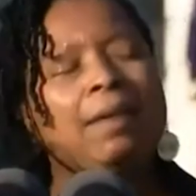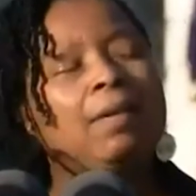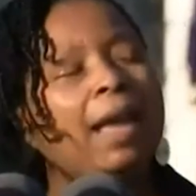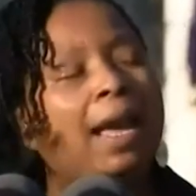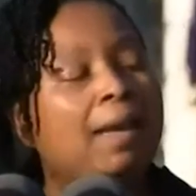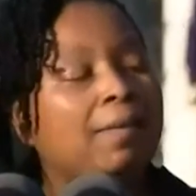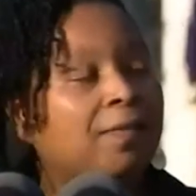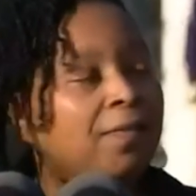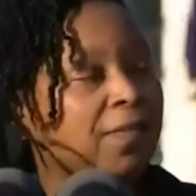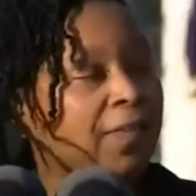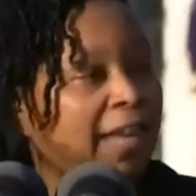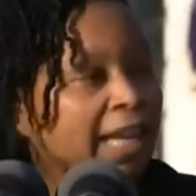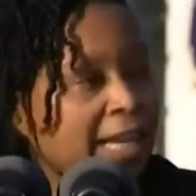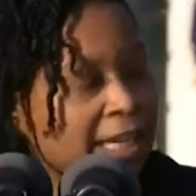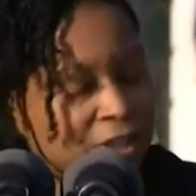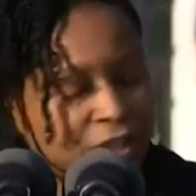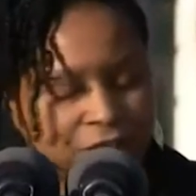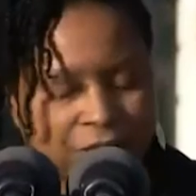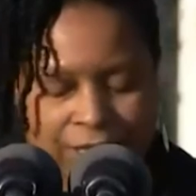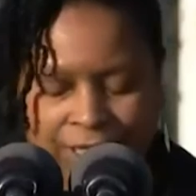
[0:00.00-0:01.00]
and
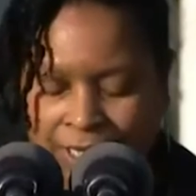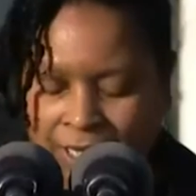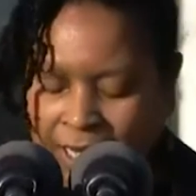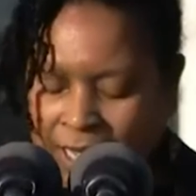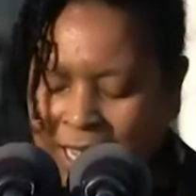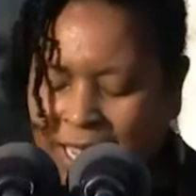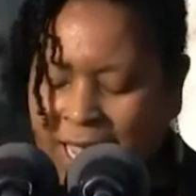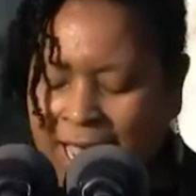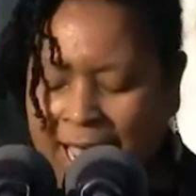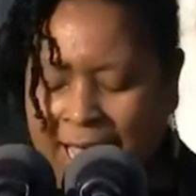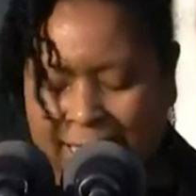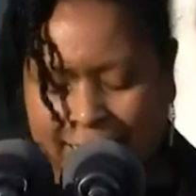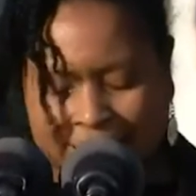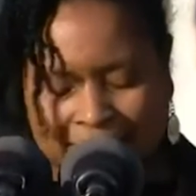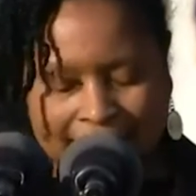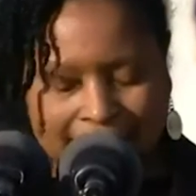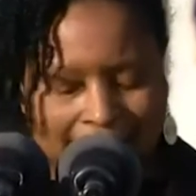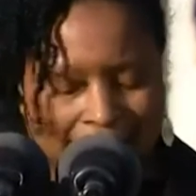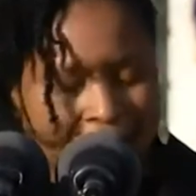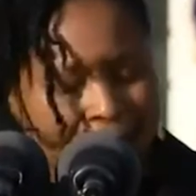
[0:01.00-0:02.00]
vision. And
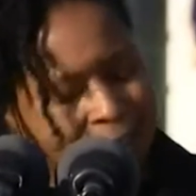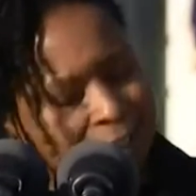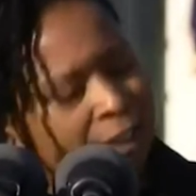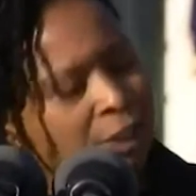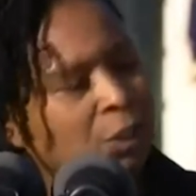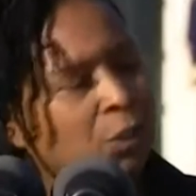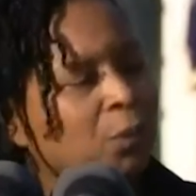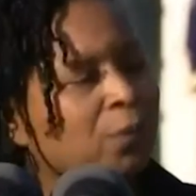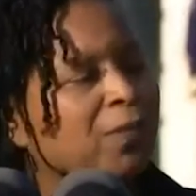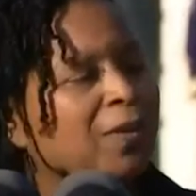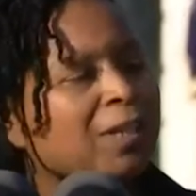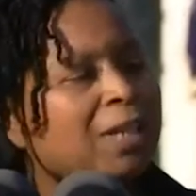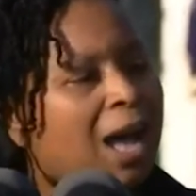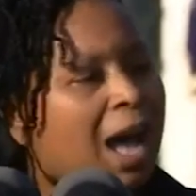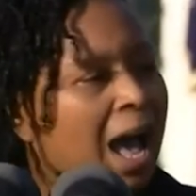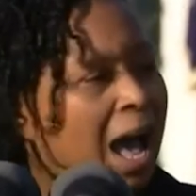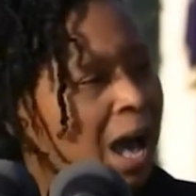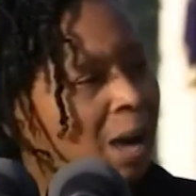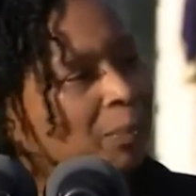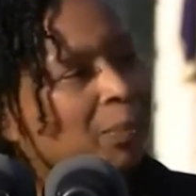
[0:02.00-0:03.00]
thank you for the
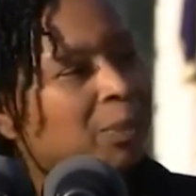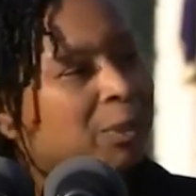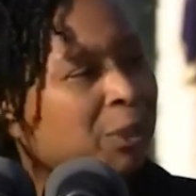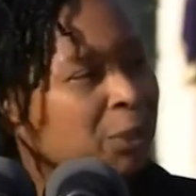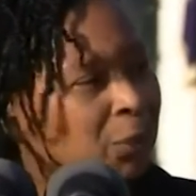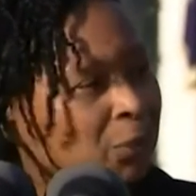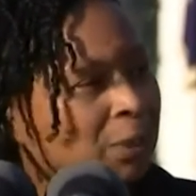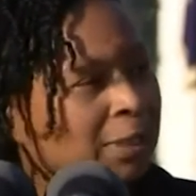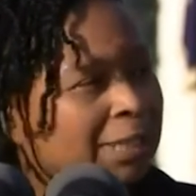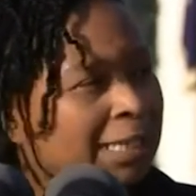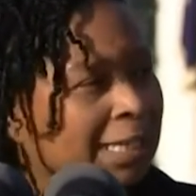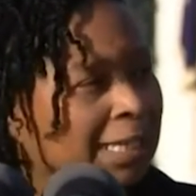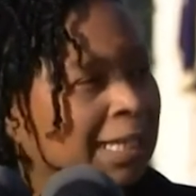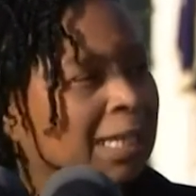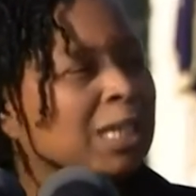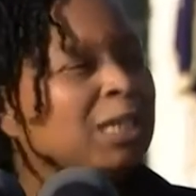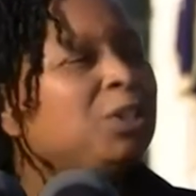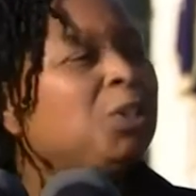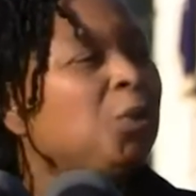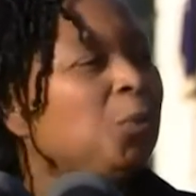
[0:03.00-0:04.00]
opportunity
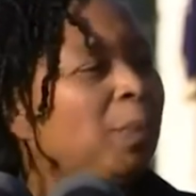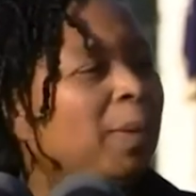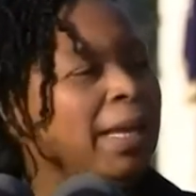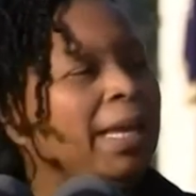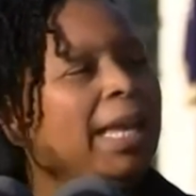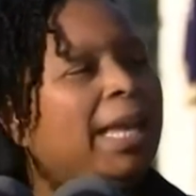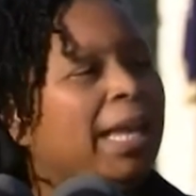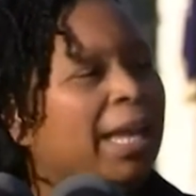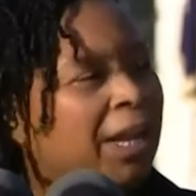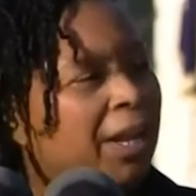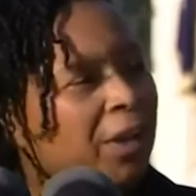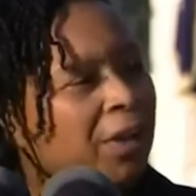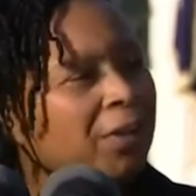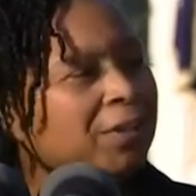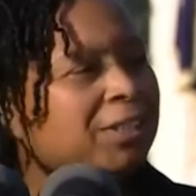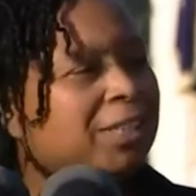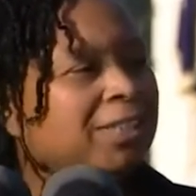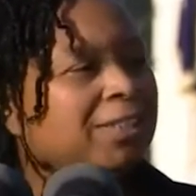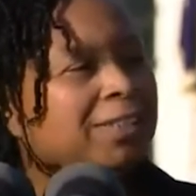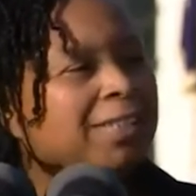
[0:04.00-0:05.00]
to be here
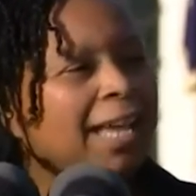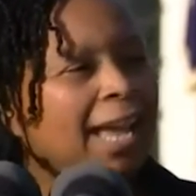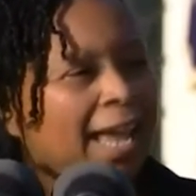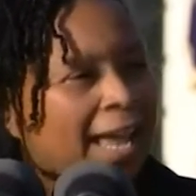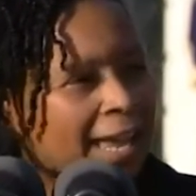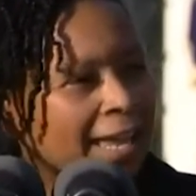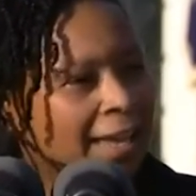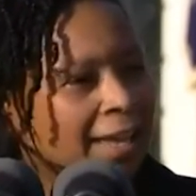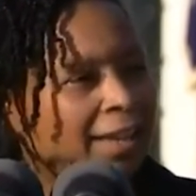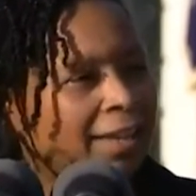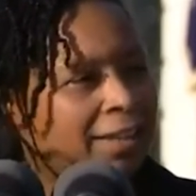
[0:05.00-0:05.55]
today.